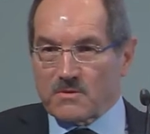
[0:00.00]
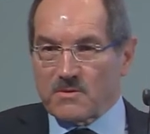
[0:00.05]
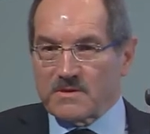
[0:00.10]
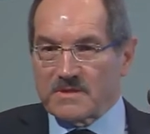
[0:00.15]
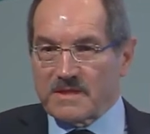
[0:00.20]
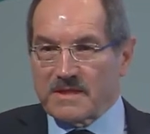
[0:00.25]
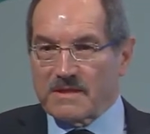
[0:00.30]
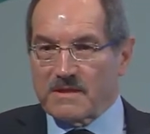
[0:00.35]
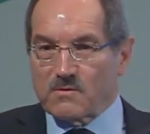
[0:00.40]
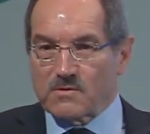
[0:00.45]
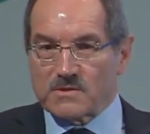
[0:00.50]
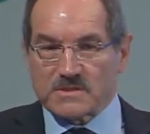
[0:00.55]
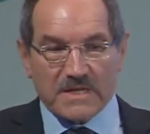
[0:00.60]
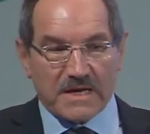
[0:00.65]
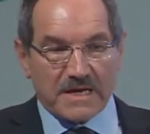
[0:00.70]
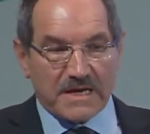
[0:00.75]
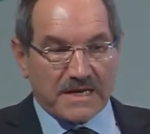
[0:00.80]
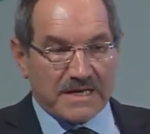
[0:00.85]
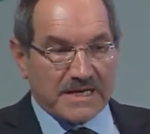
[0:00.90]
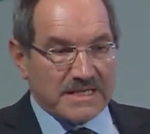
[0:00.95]
So this is
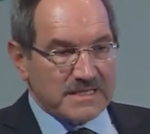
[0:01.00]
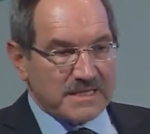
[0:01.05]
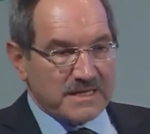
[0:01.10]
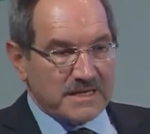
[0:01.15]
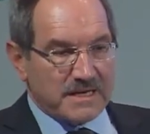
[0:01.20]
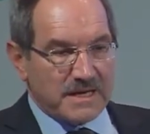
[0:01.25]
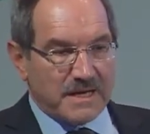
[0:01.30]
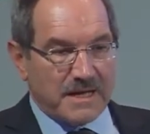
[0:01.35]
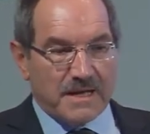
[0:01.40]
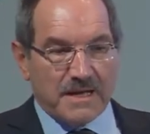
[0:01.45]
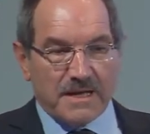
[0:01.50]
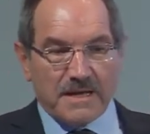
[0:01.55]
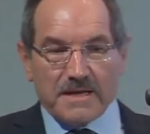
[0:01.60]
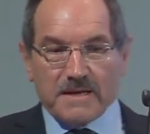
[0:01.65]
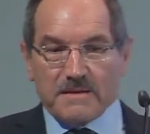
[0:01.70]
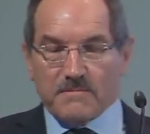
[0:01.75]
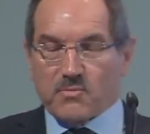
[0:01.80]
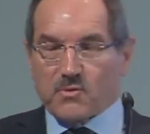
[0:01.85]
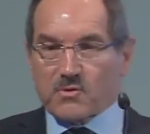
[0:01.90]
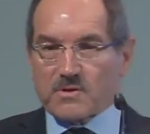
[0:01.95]
due to our
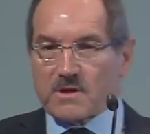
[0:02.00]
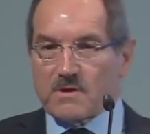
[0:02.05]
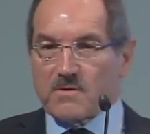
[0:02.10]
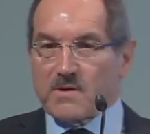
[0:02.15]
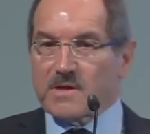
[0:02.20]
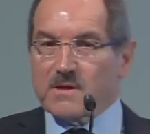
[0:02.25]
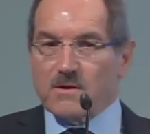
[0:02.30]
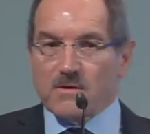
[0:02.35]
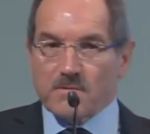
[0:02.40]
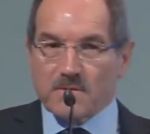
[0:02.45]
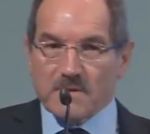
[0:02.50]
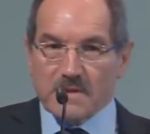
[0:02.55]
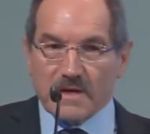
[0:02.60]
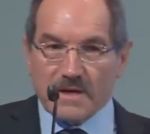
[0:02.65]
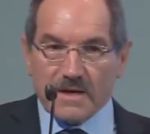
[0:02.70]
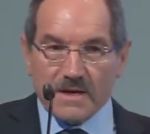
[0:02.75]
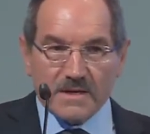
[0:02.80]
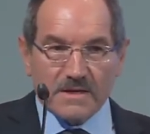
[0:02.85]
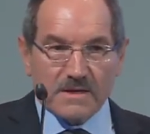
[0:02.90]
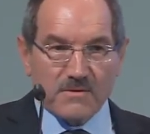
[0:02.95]
genetic,
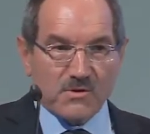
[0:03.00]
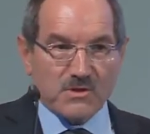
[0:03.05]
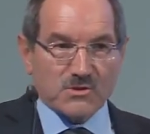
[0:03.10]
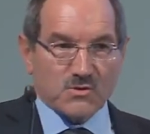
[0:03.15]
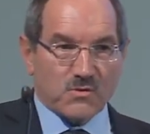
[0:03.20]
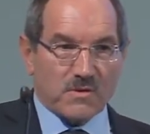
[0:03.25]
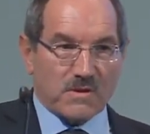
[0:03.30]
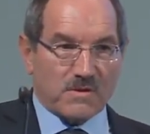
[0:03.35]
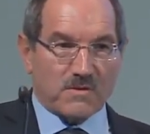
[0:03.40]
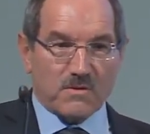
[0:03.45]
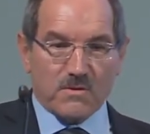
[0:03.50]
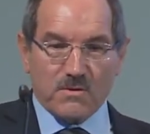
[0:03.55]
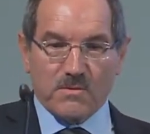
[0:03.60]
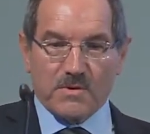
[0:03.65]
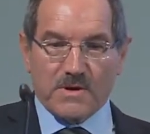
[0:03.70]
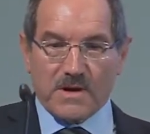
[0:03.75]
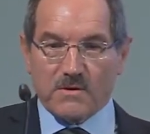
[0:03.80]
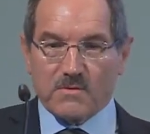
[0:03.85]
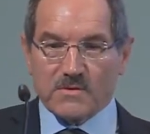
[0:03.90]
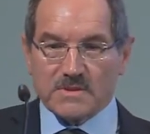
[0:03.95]
because we mustn't
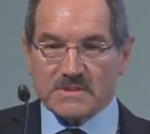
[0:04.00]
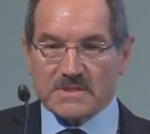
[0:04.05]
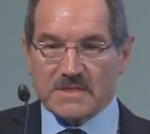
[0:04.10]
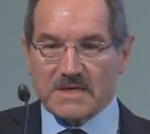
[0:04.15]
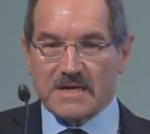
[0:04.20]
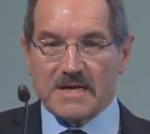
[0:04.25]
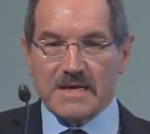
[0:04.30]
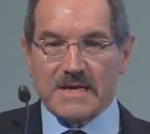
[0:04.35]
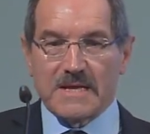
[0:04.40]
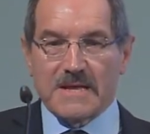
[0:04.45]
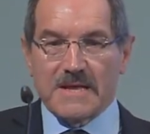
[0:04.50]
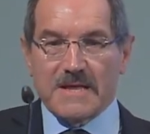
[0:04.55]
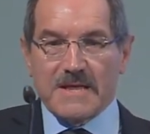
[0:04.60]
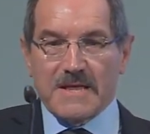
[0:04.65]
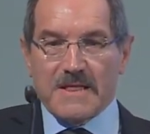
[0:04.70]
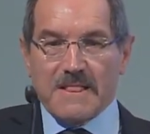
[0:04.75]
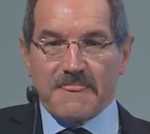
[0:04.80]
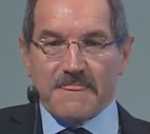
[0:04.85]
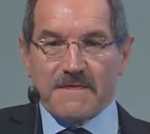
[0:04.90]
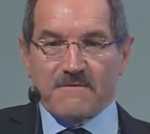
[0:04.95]
forget that an
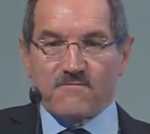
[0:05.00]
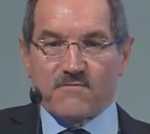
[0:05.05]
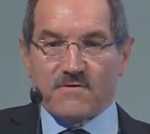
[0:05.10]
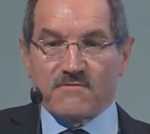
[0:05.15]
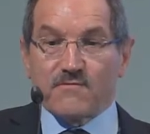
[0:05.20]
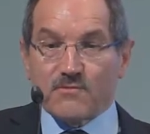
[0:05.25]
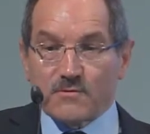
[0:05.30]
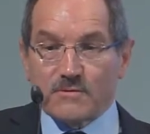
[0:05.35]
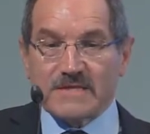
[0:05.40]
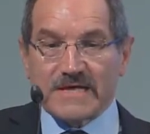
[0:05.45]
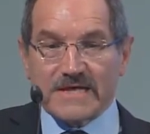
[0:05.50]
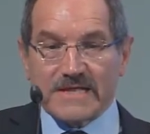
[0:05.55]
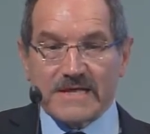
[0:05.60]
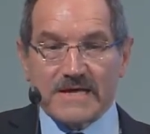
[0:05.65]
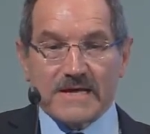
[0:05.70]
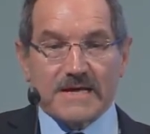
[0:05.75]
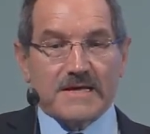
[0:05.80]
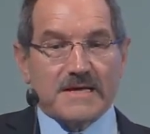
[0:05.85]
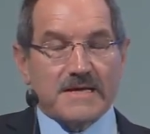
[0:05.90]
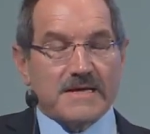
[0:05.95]
institution as
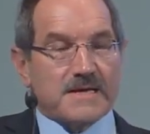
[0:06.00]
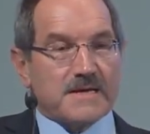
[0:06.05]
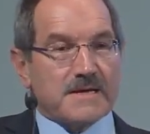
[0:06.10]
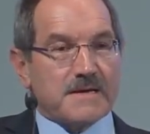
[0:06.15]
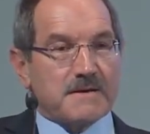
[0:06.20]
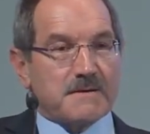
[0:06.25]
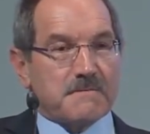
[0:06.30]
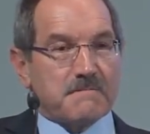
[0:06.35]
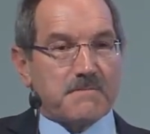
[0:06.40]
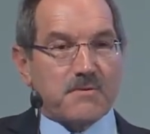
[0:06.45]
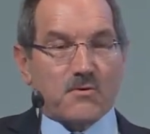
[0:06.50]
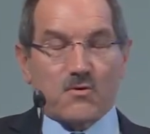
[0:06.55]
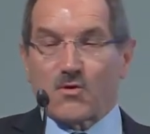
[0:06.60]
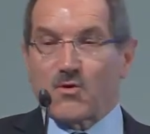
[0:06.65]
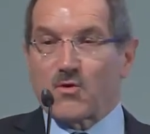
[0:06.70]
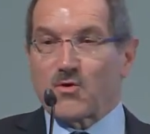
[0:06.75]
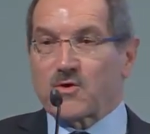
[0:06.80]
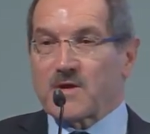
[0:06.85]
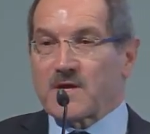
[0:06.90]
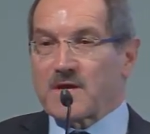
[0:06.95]
ours was
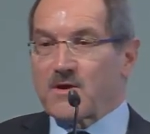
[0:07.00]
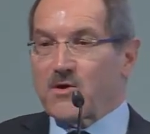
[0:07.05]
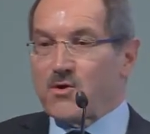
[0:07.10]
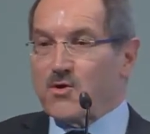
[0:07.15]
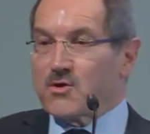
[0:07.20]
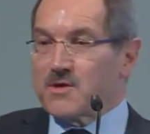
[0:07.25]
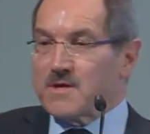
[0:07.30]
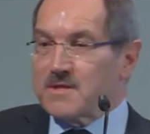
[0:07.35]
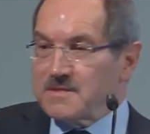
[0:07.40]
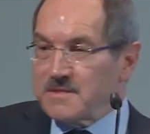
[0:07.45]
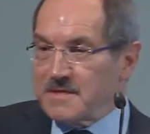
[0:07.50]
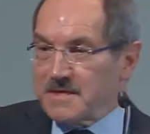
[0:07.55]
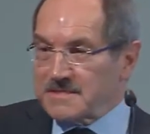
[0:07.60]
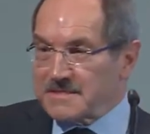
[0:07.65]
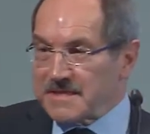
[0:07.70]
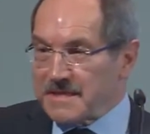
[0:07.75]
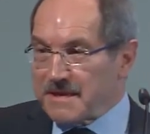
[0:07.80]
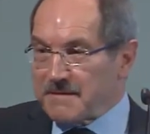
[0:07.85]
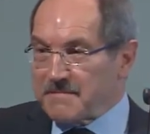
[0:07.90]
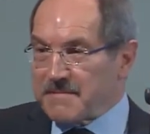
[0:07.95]

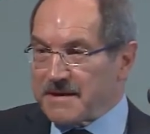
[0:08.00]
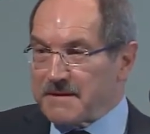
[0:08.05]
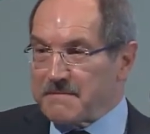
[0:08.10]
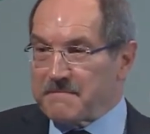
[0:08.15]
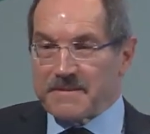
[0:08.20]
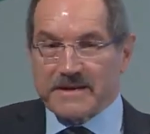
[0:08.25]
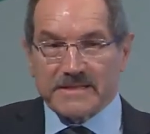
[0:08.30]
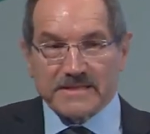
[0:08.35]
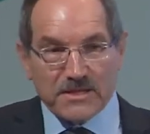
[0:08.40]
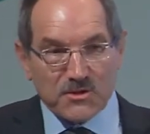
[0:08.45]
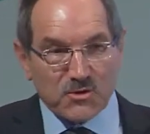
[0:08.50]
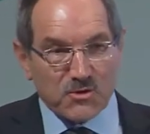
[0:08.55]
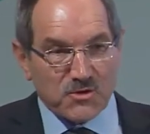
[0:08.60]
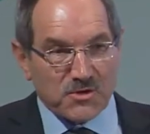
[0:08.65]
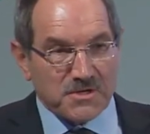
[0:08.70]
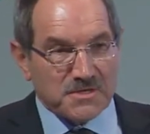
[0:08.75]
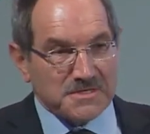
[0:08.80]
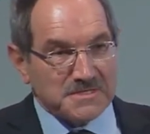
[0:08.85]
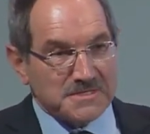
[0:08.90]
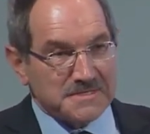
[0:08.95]
created
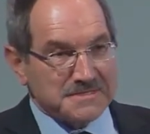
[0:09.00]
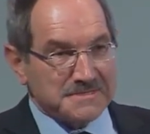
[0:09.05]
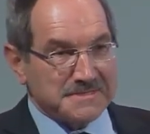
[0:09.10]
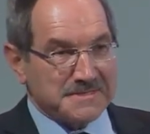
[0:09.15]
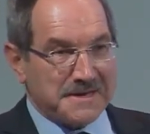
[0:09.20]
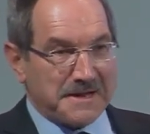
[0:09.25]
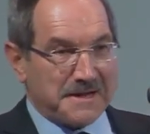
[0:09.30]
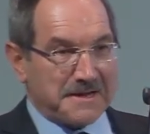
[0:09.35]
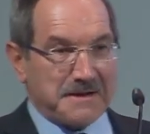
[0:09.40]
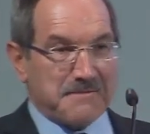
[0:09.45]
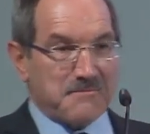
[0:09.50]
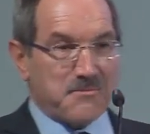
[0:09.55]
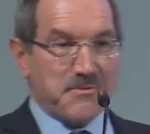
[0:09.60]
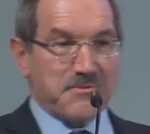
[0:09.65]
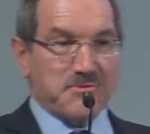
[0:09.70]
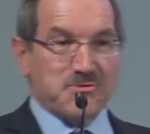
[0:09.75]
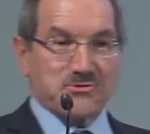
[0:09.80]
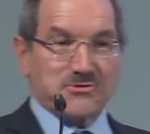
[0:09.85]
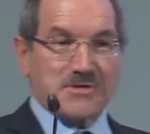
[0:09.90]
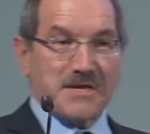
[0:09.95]
by the
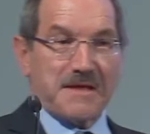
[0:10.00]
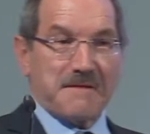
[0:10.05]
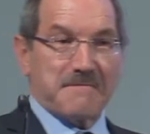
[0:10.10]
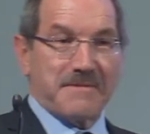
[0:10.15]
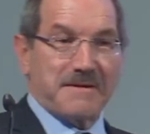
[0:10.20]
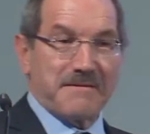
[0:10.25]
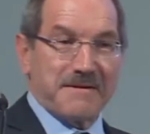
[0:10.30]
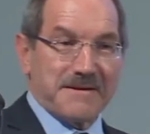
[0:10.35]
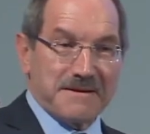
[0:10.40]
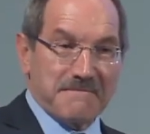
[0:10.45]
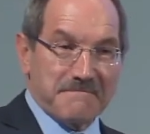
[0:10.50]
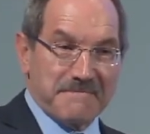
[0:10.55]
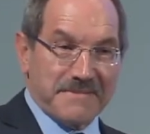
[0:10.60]
entrepreneurs